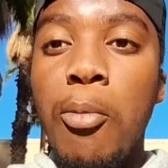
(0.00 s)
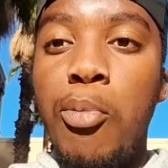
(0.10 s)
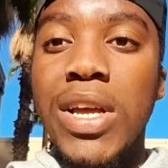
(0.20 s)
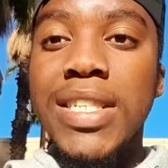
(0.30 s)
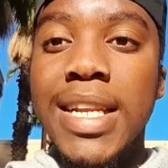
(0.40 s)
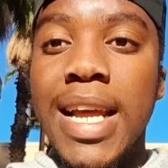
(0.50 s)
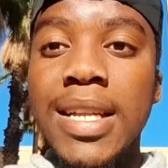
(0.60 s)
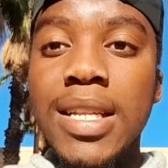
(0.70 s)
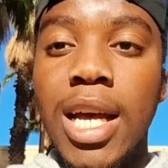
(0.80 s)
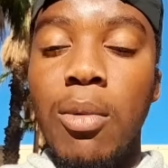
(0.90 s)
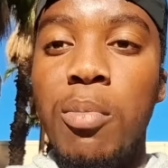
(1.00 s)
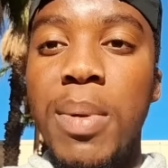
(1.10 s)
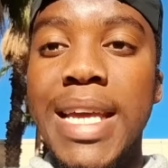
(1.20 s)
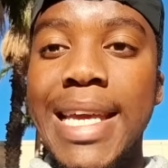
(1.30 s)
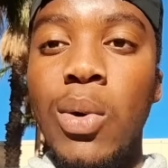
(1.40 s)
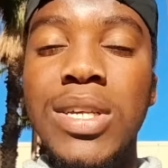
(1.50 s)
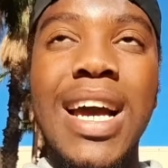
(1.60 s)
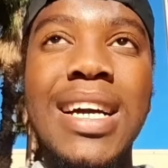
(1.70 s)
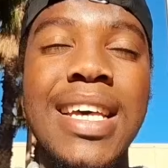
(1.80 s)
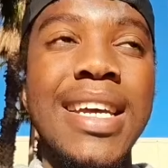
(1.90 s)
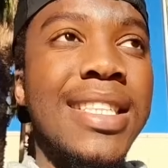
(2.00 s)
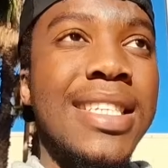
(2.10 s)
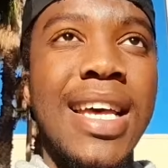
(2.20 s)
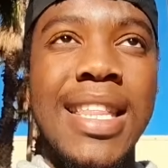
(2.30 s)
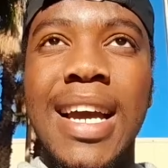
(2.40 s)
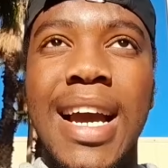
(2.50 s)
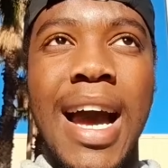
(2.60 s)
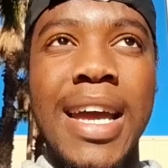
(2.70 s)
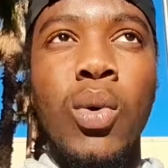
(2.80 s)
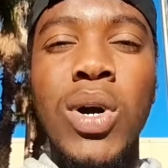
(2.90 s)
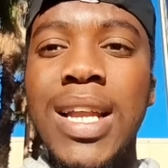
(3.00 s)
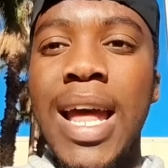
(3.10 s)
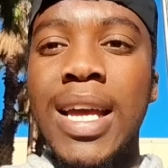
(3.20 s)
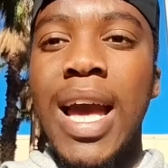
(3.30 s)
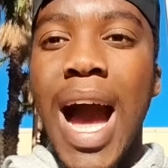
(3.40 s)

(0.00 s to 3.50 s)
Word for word: president Thabo Mbeki he was answering this other guy he was like